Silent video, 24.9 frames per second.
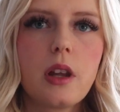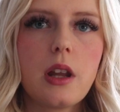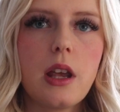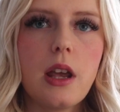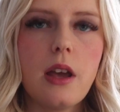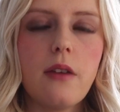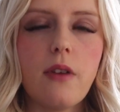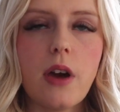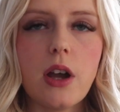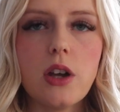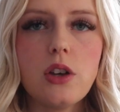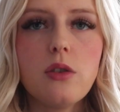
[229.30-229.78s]

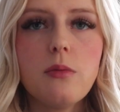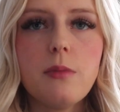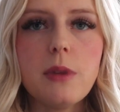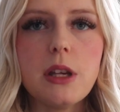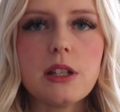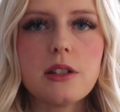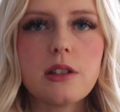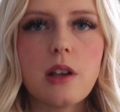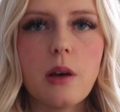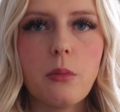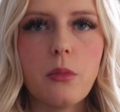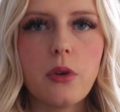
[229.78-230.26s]
if I do
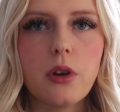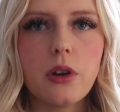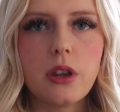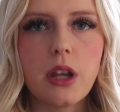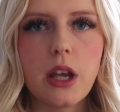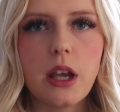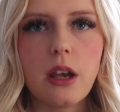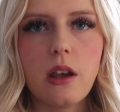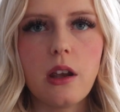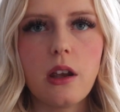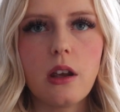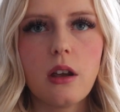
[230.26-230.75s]
meet someone,
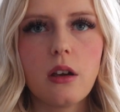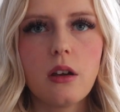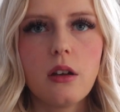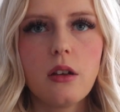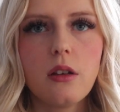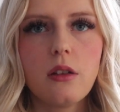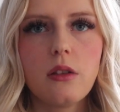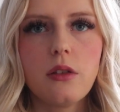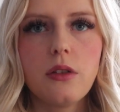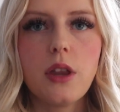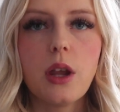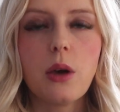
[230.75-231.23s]
they
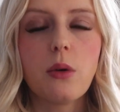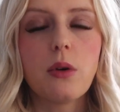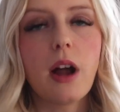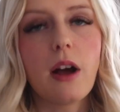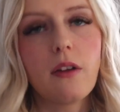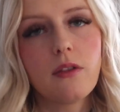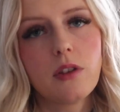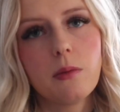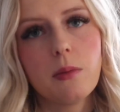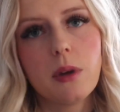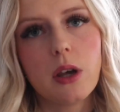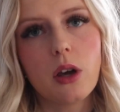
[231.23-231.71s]
would
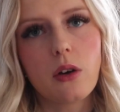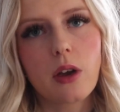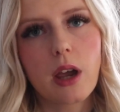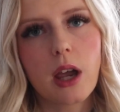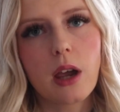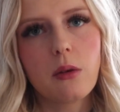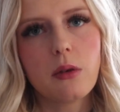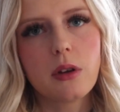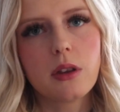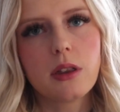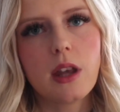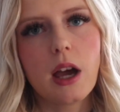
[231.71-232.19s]
have to be
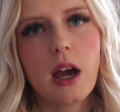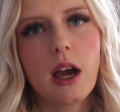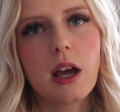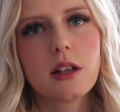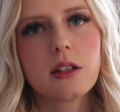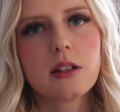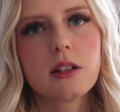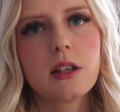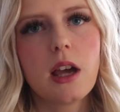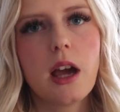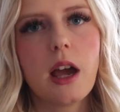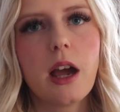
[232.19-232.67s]
okay with
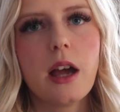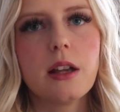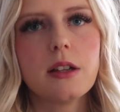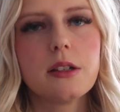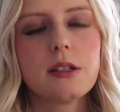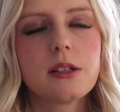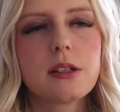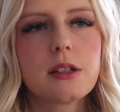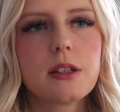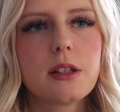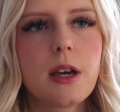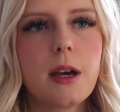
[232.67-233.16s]
that,
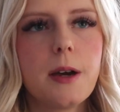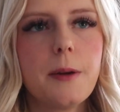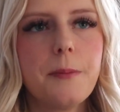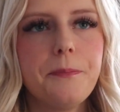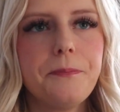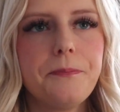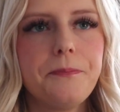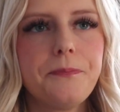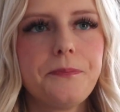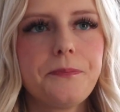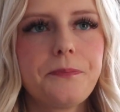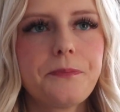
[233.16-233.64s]

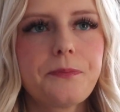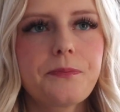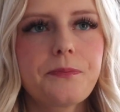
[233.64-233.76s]
and